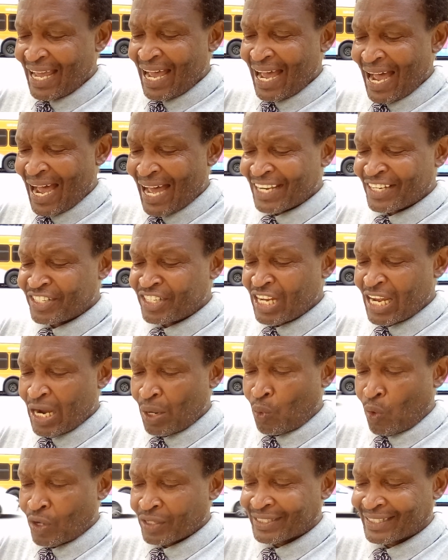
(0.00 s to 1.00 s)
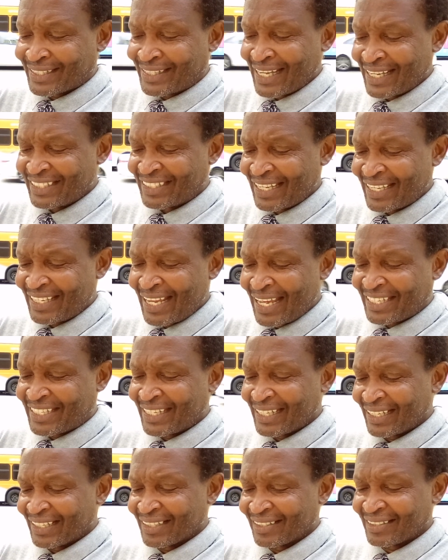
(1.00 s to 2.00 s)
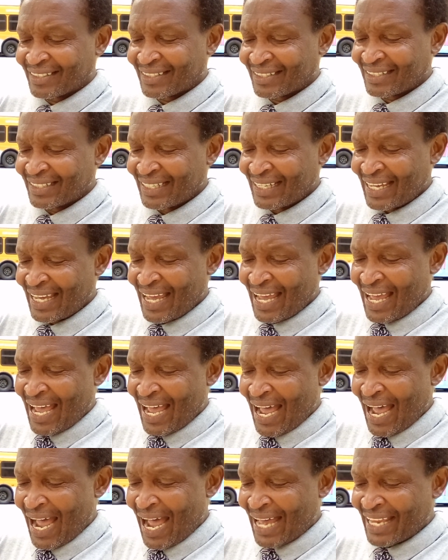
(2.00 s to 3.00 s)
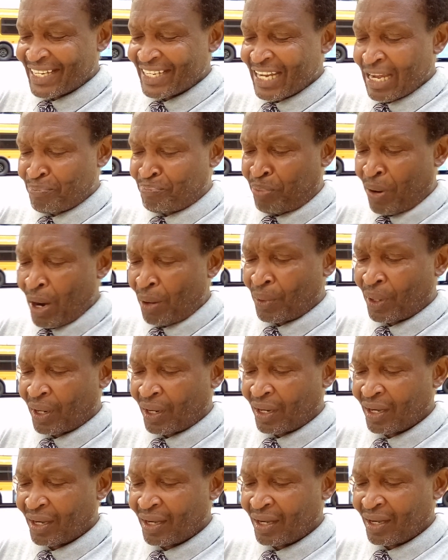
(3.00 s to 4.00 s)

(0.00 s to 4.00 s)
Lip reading: and there was stings in their tails, and their power